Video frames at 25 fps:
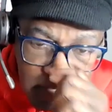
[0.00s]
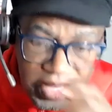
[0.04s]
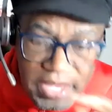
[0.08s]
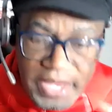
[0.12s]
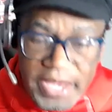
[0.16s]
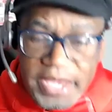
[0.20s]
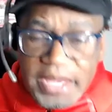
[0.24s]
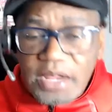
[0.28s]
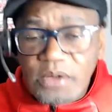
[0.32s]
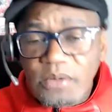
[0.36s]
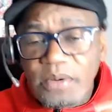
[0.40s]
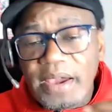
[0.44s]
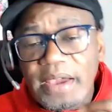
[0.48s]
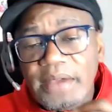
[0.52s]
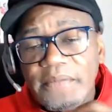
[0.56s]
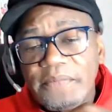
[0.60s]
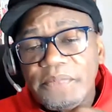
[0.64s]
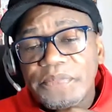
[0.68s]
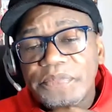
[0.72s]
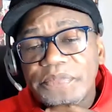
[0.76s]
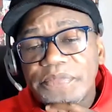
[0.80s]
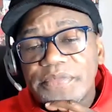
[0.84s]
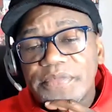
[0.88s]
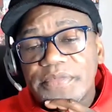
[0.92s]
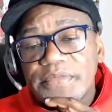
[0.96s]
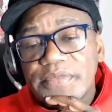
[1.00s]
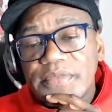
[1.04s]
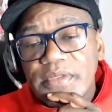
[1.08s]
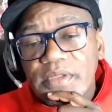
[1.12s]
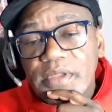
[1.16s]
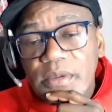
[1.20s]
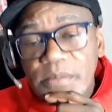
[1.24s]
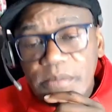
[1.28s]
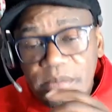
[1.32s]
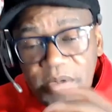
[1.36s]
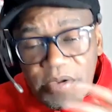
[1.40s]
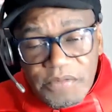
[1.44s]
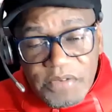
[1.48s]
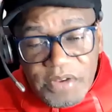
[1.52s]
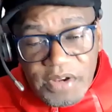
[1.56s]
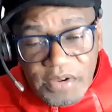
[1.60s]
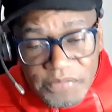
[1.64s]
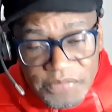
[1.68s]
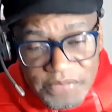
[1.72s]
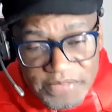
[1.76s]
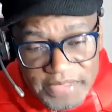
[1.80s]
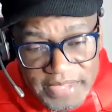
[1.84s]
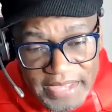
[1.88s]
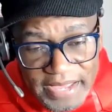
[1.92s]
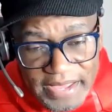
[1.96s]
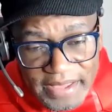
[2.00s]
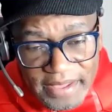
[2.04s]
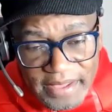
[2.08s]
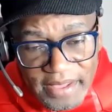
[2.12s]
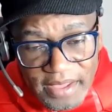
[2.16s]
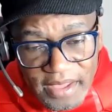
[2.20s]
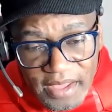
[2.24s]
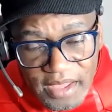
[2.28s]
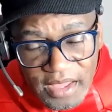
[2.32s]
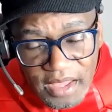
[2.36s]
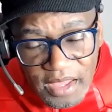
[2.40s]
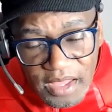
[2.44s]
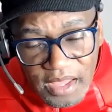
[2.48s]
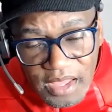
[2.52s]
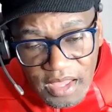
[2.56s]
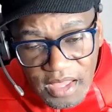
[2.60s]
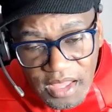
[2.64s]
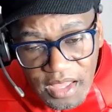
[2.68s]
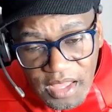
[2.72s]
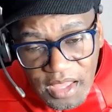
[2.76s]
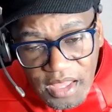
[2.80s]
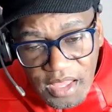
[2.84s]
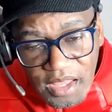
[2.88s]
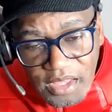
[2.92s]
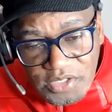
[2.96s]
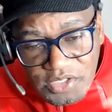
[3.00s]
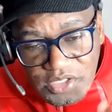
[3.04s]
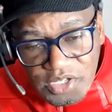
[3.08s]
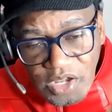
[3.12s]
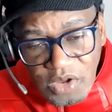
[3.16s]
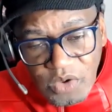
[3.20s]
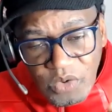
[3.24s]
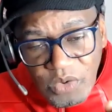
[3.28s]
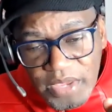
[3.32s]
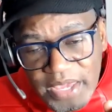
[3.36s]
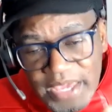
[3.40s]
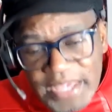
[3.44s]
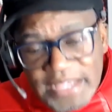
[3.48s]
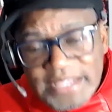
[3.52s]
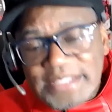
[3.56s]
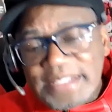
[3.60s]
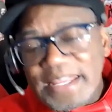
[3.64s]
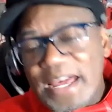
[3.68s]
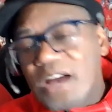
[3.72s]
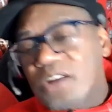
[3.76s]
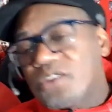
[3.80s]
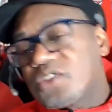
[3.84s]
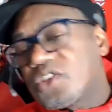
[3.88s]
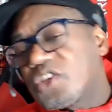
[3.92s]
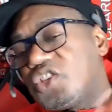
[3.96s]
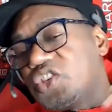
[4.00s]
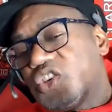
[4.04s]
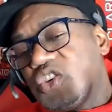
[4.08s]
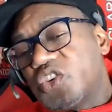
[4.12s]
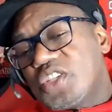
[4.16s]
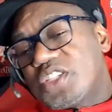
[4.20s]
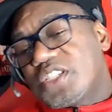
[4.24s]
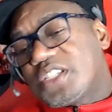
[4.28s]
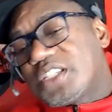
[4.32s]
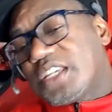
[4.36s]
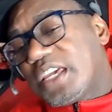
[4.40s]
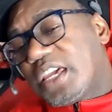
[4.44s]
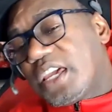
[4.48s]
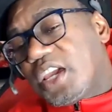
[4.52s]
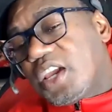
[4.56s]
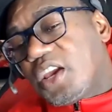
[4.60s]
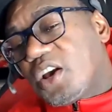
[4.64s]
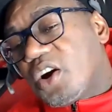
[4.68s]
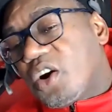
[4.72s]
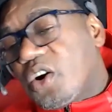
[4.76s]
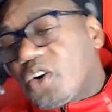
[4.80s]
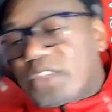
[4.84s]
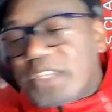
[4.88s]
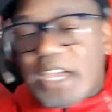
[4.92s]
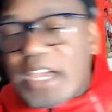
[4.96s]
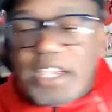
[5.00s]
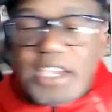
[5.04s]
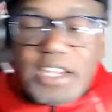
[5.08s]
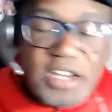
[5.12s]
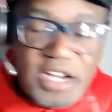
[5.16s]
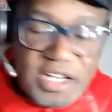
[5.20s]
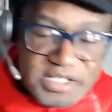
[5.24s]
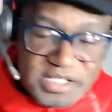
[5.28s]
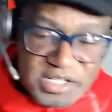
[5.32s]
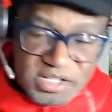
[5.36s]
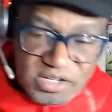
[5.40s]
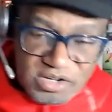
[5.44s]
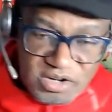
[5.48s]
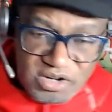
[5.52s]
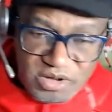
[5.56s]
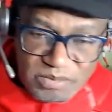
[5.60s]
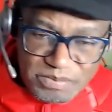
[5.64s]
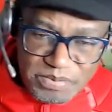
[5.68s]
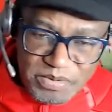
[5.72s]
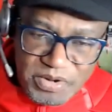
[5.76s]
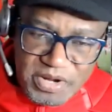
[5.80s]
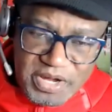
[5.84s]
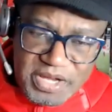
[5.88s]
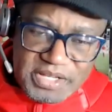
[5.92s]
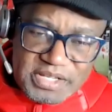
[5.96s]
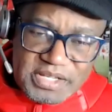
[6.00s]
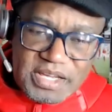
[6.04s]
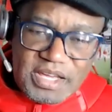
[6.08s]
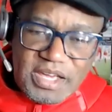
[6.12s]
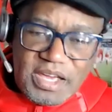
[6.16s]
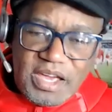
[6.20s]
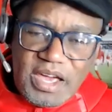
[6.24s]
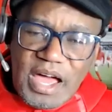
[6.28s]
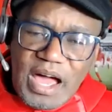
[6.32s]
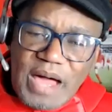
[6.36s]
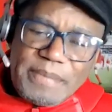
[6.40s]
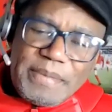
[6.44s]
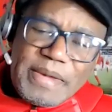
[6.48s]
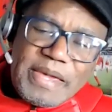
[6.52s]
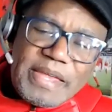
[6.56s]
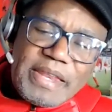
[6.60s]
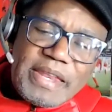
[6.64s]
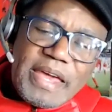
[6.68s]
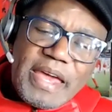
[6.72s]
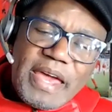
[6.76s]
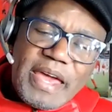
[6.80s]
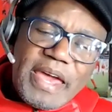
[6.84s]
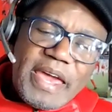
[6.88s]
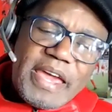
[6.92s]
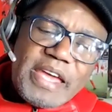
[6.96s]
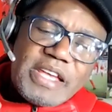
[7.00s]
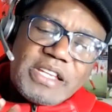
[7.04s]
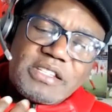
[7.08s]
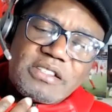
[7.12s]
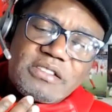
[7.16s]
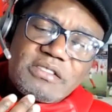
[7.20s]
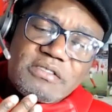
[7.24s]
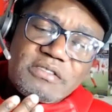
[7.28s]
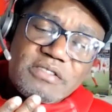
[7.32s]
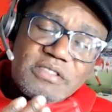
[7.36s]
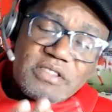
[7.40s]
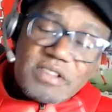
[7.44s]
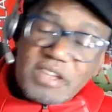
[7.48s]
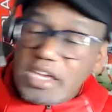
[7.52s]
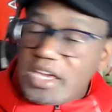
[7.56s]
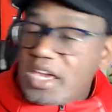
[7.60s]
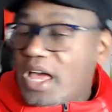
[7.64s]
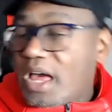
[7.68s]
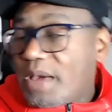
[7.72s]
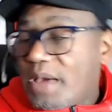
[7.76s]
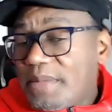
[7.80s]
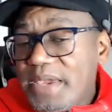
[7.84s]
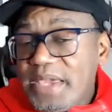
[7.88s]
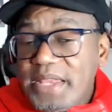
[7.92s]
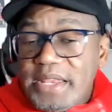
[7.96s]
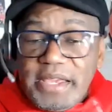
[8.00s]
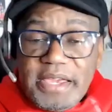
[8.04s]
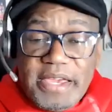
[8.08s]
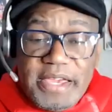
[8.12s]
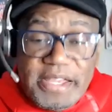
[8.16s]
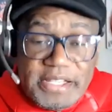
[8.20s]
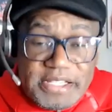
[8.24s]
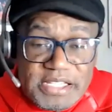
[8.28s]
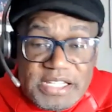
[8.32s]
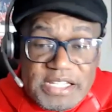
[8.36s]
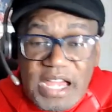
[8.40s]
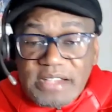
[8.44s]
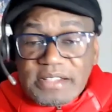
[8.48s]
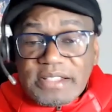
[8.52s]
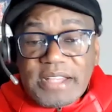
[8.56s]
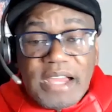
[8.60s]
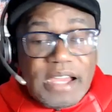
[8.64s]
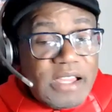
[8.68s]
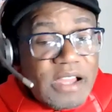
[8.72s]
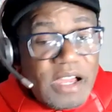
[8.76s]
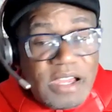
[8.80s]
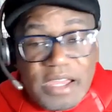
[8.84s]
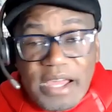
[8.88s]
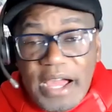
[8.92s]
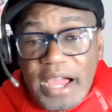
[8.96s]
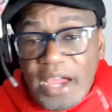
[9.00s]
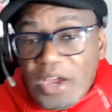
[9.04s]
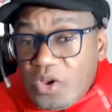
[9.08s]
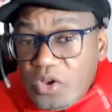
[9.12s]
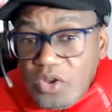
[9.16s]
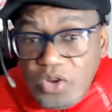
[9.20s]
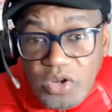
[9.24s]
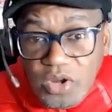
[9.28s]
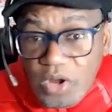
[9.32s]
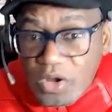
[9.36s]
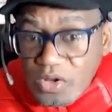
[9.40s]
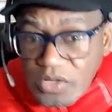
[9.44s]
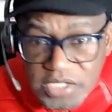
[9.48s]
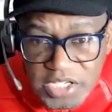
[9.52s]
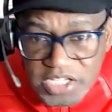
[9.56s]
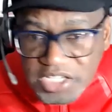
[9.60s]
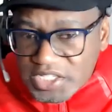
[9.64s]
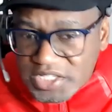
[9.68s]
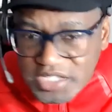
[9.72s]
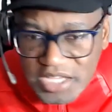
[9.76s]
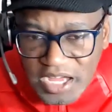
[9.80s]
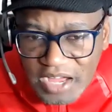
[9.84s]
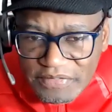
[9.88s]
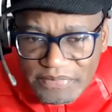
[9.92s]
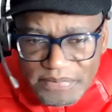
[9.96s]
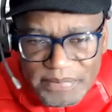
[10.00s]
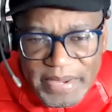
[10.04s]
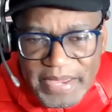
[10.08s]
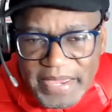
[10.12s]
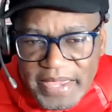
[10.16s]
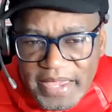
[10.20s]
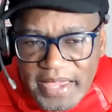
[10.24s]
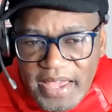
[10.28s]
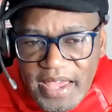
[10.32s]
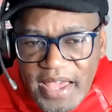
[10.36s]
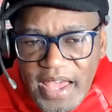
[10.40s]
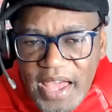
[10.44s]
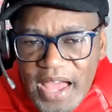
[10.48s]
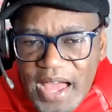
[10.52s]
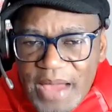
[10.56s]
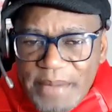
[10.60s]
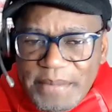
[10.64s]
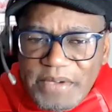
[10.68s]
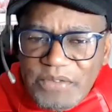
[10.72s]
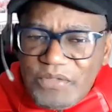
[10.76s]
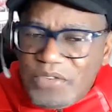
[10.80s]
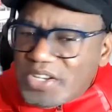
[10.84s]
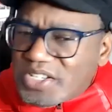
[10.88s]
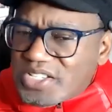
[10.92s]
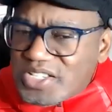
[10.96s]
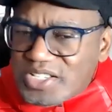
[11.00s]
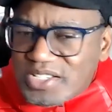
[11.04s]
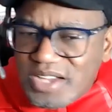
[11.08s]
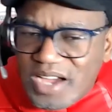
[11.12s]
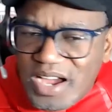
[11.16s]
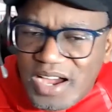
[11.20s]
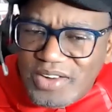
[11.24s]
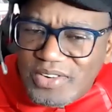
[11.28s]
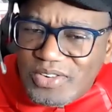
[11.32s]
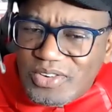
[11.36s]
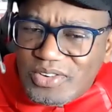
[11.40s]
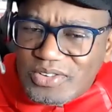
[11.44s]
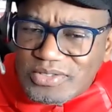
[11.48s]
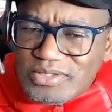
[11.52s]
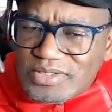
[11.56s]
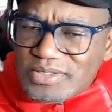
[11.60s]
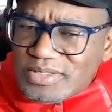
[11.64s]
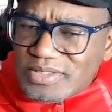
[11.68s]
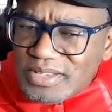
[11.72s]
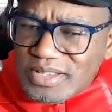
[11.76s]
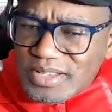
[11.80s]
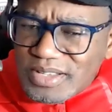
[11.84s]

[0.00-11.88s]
Anyway, moving on from that. So he's now the new CEO that United are going to appoint. I mean, he sounds like a guy who knows his stuff, mate. I mean, Richard Arnold,